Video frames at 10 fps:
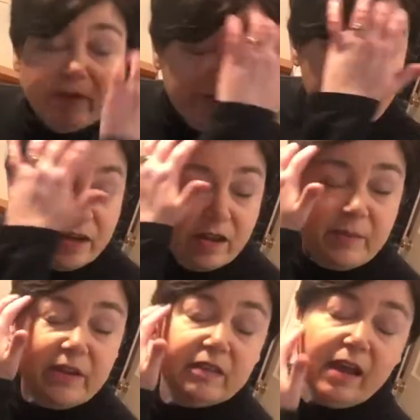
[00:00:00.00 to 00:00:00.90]
Well, I
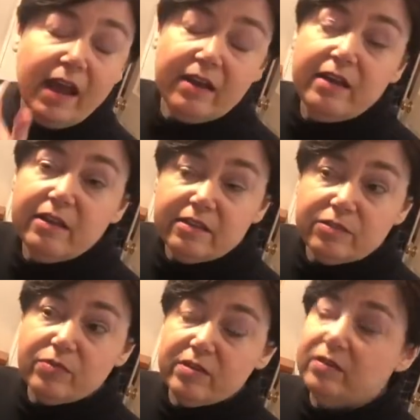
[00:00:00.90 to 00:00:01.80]
mean, the idea it's
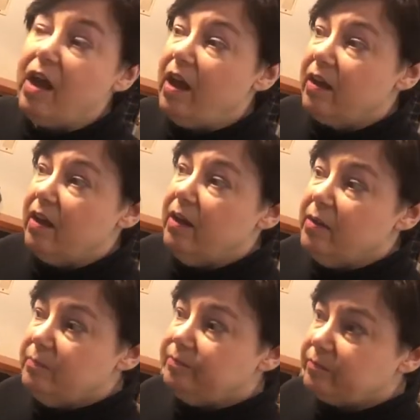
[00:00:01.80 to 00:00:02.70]
sort of like
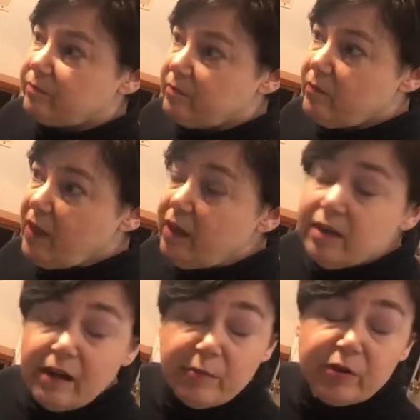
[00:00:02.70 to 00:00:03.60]

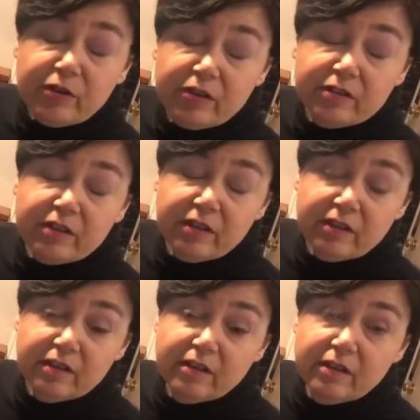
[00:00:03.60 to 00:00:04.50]
anytime you're cooking
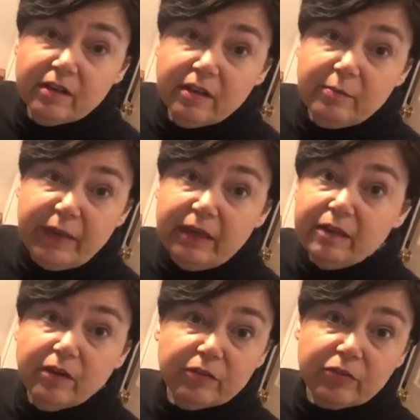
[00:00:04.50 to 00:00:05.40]
meat
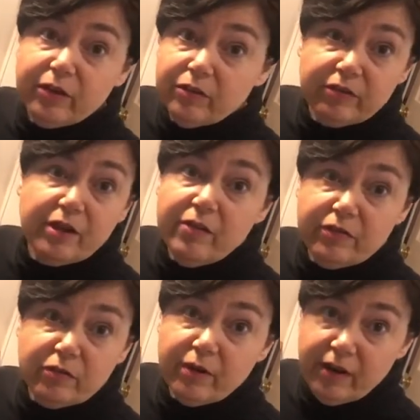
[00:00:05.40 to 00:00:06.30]
on the grill or the oven or
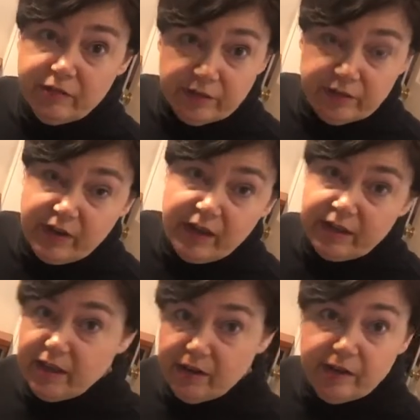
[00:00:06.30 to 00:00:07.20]
whatever, you've got
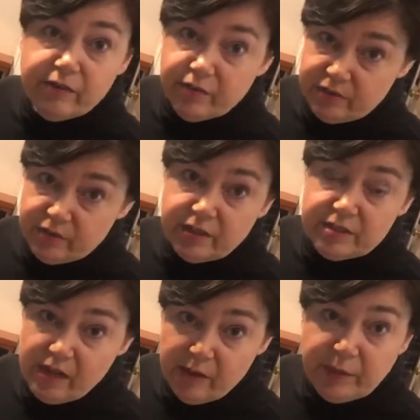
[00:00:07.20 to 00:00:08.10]
carryover cooking
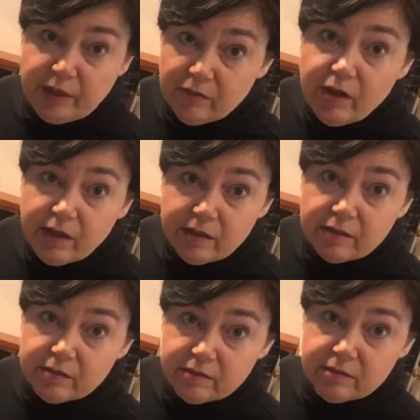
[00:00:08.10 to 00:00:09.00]
time anyway.
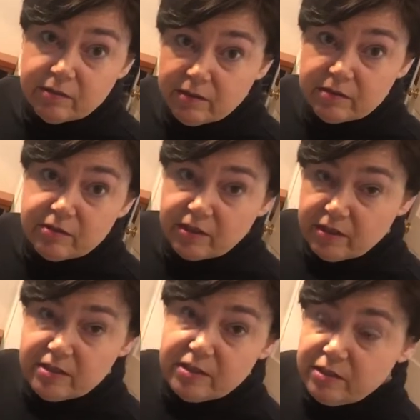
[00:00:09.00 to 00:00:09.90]
It's going to
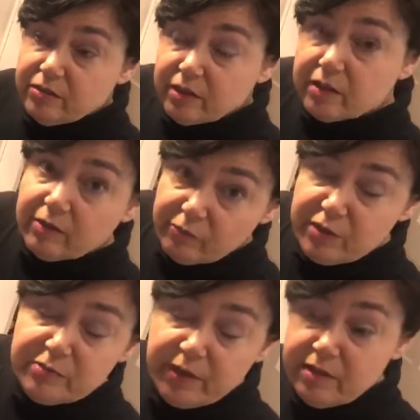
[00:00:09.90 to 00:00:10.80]
continue to, which
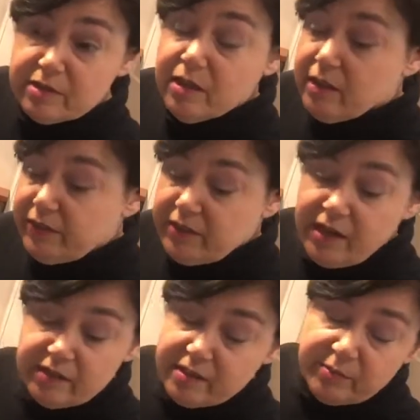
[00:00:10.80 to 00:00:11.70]
means if you
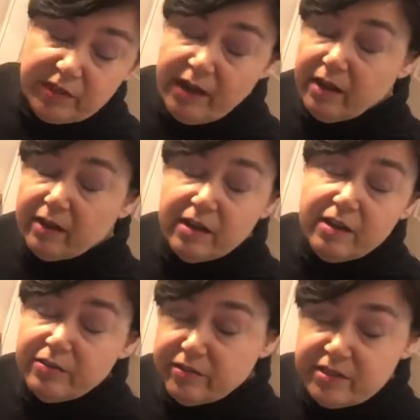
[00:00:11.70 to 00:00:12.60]
take something out at
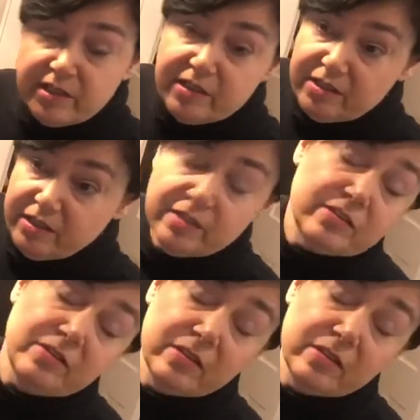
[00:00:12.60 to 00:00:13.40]
160, it's going to,